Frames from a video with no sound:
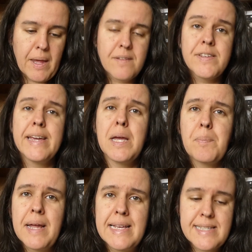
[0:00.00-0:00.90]
Taking
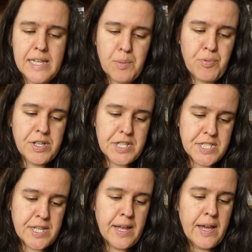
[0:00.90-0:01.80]
place in a
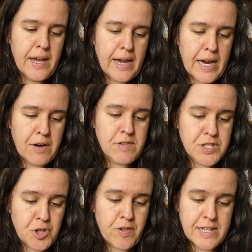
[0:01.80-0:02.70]
British
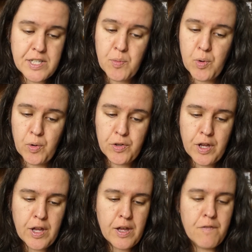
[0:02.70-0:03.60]
aristocratic world
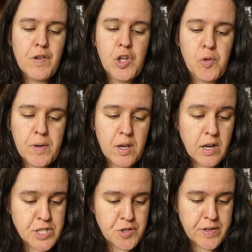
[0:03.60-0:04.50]
filled with
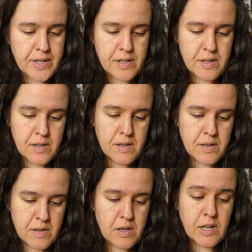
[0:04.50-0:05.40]
luxury
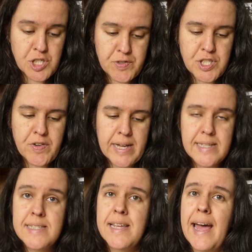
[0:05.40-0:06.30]

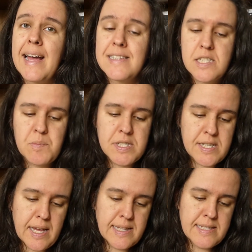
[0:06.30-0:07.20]
trains, handsome
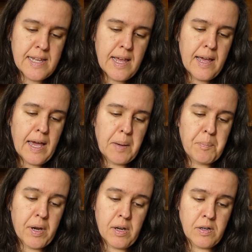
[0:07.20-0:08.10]
estates and
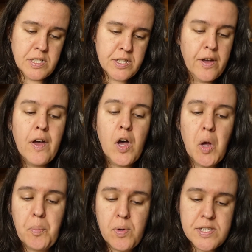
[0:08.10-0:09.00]
butlers,
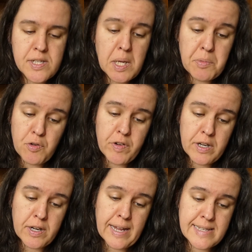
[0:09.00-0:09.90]
her books keep the
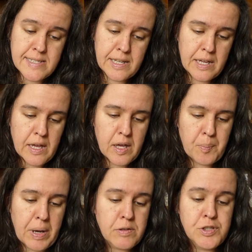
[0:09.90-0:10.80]
reader guessing
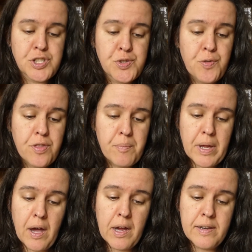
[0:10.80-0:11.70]
about the truth
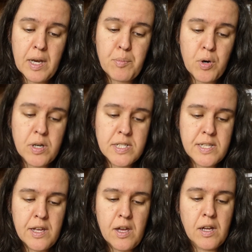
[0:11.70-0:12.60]
behind their
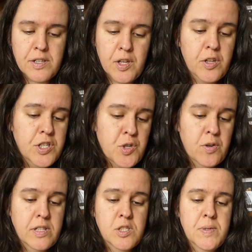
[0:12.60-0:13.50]
murders until the
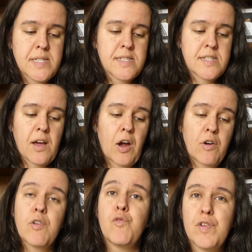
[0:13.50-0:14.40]
shocking twists
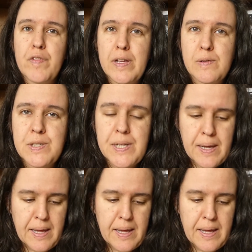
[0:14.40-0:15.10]
are revealed.